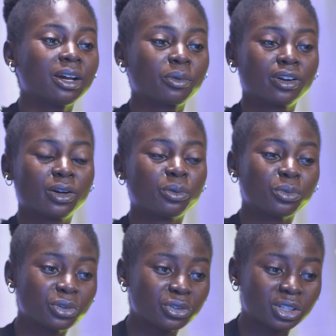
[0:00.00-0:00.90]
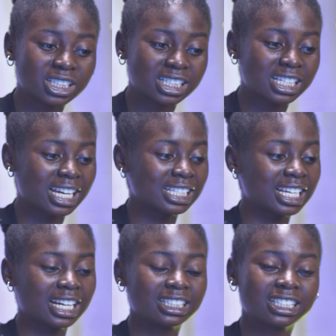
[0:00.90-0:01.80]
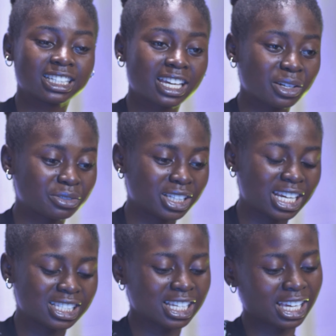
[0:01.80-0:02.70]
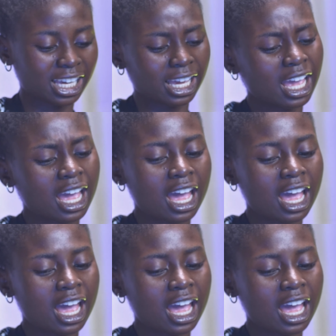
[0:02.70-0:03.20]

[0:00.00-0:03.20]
APARA move on the set and KELVIN EZIKE,